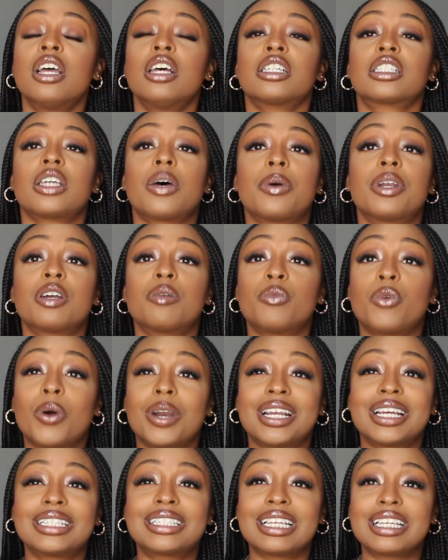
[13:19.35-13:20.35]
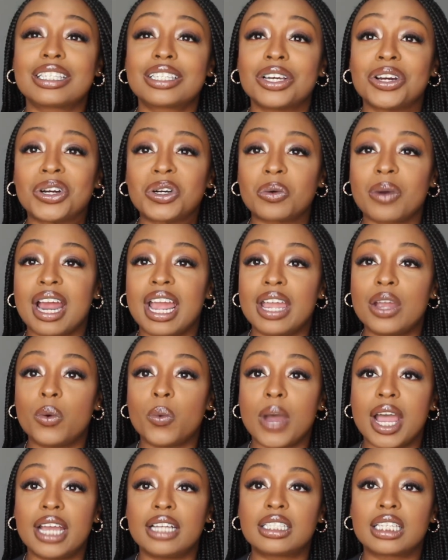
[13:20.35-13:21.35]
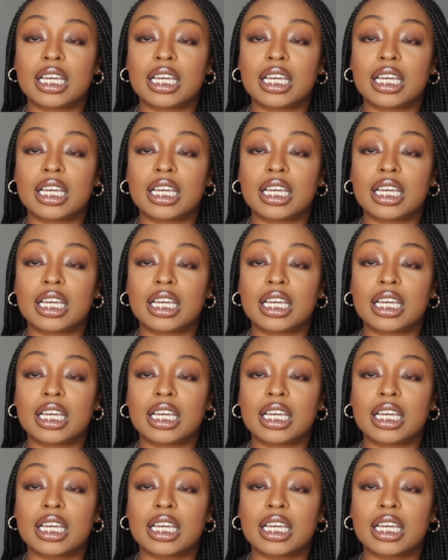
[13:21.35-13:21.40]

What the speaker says: So in the mornings, it's a great way